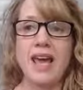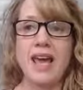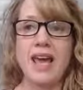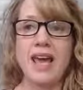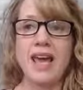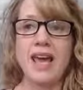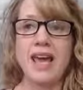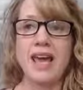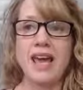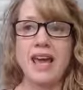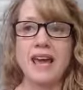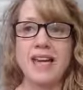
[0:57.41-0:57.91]

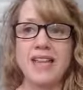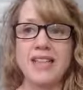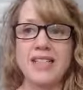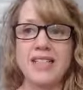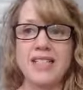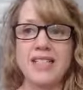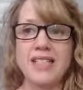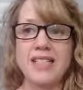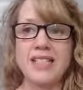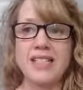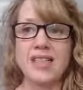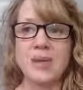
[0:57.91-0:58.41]

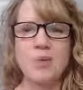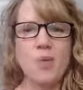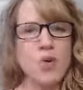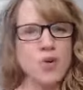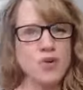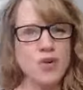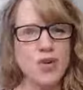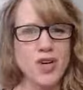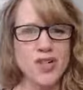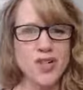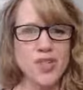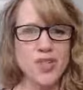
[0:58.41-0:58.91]
and they won't
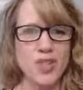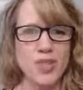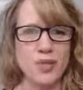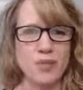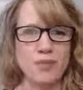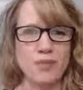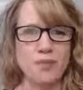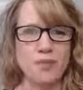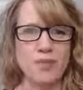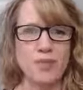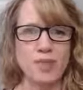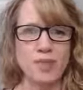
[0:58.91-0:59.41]
trust you,
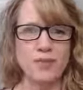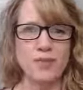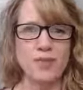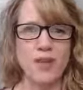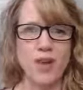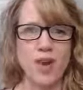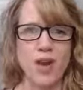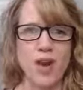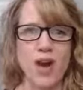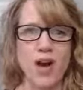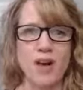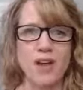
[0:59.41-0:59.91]
believe it or
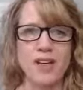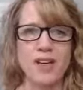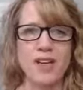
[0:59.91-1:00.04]
not,